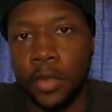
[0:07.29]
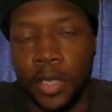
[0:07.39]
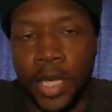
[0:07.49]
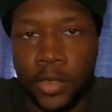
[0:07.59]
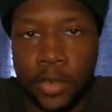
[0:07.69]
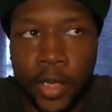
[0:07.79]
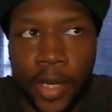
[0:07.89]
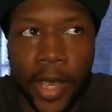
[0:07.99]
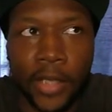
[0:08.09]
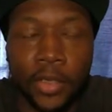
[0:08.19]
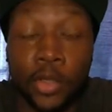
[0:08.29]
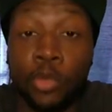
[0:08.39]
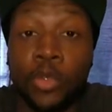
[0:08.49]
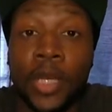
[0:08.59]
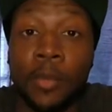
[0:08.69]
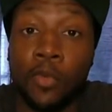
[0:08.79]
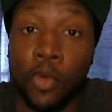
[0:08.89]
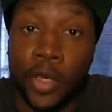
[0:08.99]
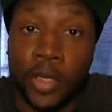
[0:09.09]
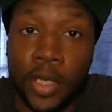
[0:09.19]
yesterday, actually, you know, the day
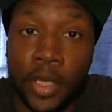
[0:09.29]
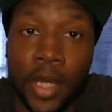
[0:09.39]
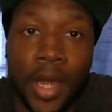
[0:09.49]
before yesterday,